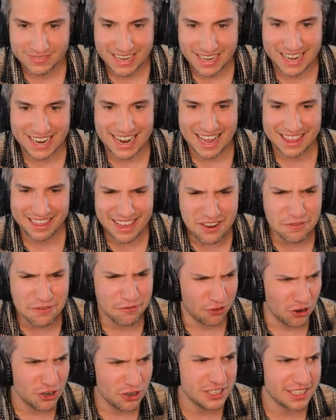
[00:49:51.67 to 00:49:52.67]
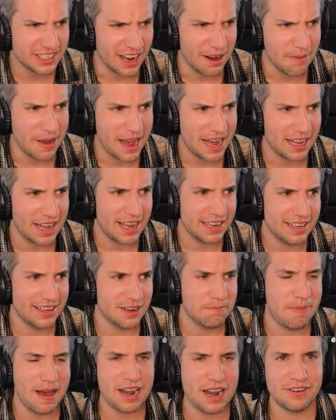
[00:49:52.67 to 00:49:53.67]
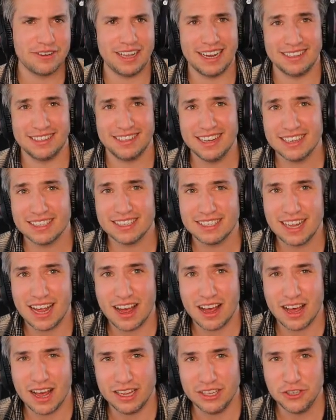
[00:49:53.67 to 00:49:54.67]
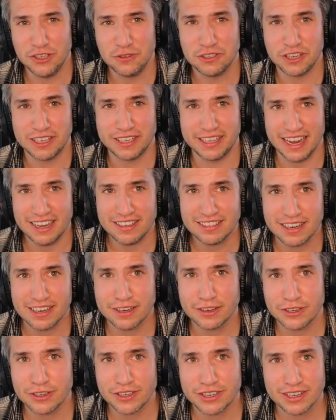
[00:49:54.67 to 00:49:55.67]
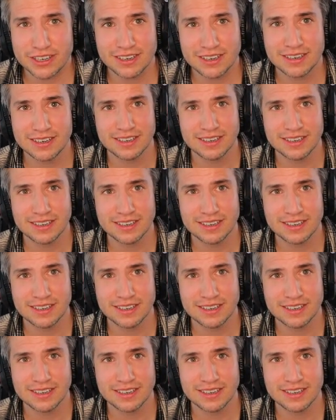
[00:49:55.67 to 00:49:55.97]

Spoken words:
And I think the first time I did a pattern like this, I used the text editor.